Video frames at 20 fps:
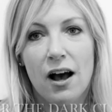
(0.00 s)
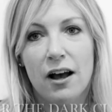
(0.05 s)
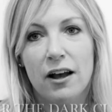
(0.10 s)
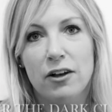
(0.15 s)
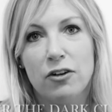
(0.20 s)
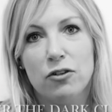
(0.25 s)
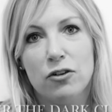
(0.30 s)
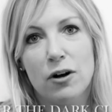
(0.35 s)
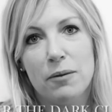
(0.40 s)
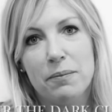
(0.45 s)
I
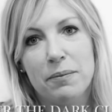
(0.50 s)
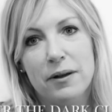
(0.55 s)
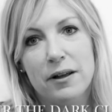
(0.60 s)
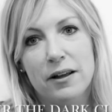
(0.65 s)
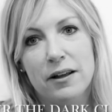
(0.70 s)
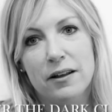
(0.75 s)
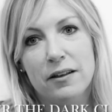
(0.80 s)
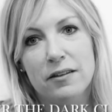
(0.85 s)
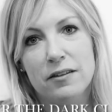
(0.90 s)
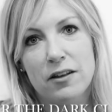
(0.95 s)
grew up
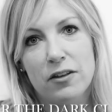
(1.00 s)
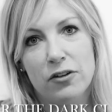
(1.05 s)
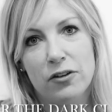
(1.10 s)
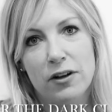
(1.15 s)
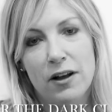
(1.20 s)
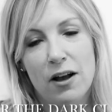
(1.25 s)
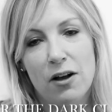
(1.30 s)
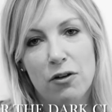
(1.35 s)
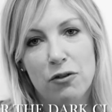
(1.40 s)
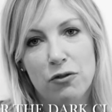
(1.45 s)
in
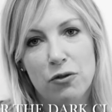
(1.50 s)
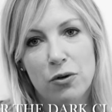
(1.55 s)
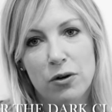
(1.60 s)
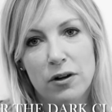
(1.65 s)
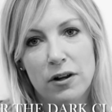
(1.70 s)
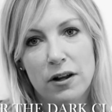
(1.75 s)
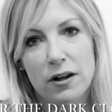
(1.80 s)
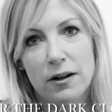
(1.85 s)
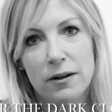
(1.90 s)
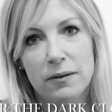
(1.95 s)
Southern
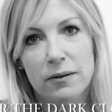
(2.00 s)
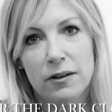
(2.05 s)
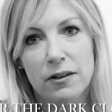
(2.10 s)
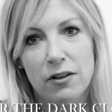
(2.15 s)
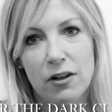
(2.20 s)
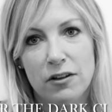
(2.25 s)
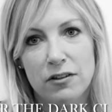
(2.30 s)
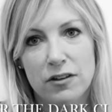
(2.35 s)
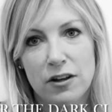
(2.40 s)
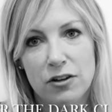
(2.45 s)
California, in
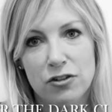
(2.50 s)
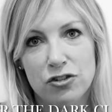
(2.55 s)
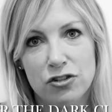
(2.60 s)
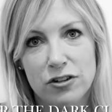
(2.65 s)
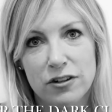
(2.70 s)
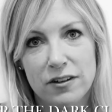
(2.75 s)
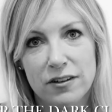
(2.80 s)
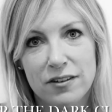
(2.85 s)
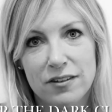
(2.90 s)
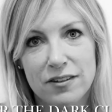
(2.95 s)
Los
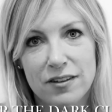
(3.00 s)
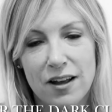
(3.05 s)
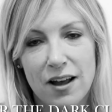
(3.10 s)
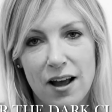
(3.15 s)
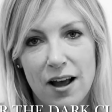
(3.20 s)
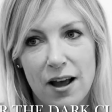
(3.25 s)
Angeles.